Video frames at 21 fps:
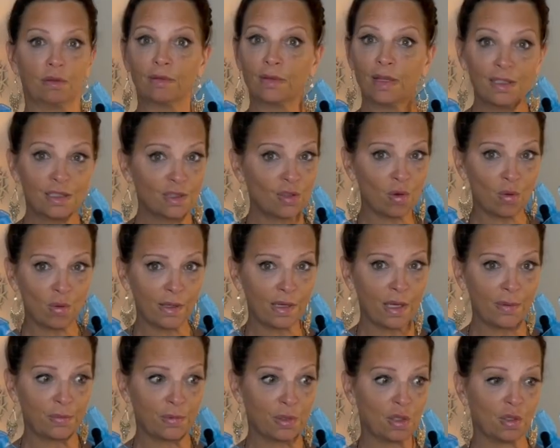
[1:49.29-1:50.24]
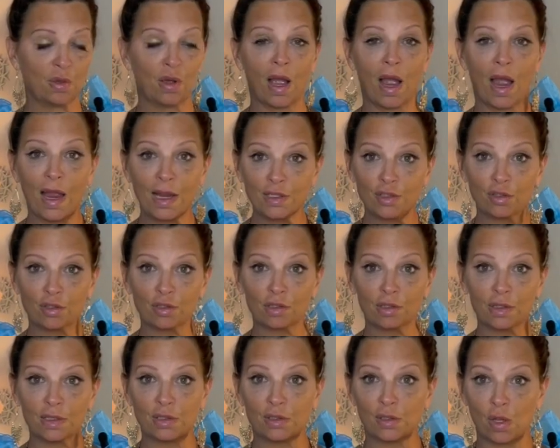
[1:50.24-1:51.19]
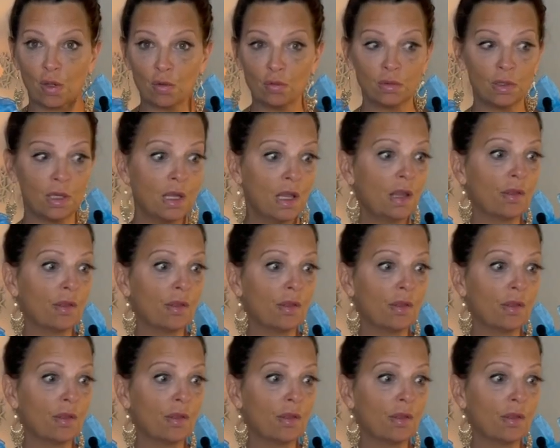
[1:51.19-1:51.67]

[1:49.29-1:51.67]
That's totally up to you. I generally don't.